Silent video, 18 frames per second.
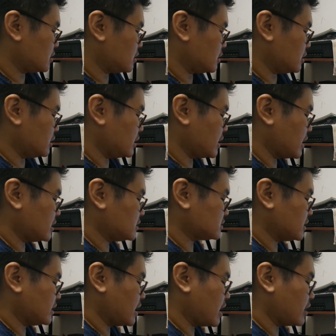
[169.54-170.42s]
It
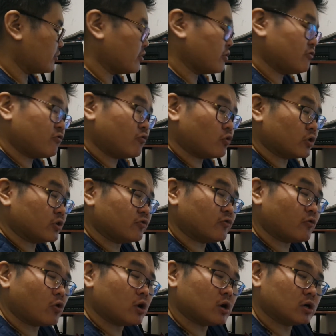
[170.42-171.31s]
has a
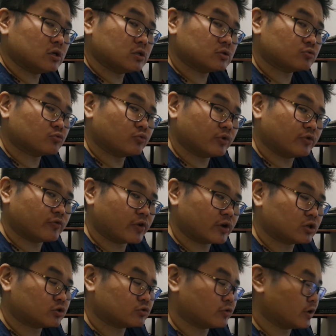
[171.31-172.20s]
144 Hz
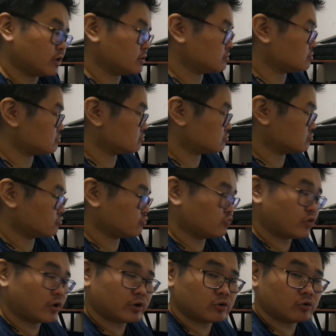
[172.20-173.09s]
refresh rate,
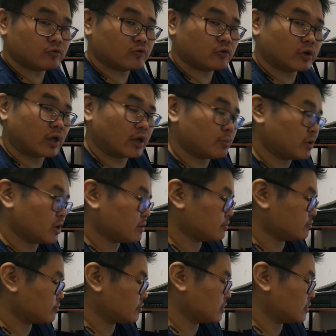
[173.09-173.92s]
very good for gaming,